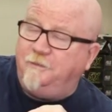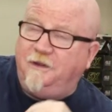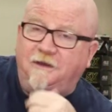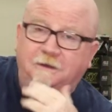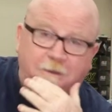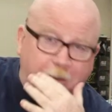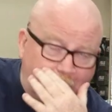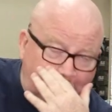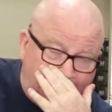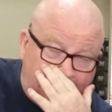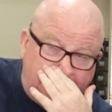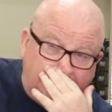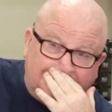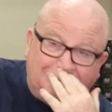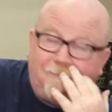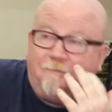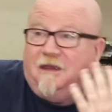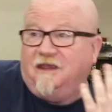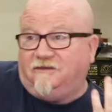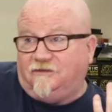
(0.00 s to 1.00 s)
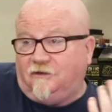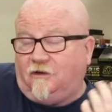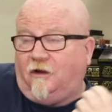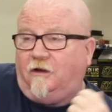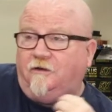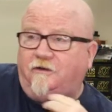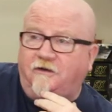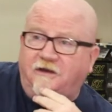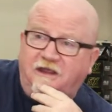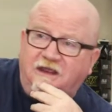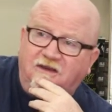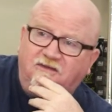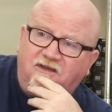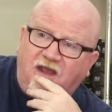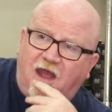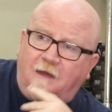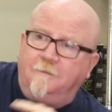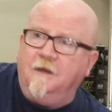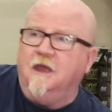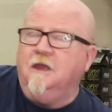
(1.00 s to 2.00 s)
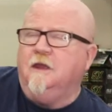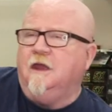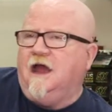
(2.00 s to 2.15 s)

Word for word: but you know, it makes it harder to get a job.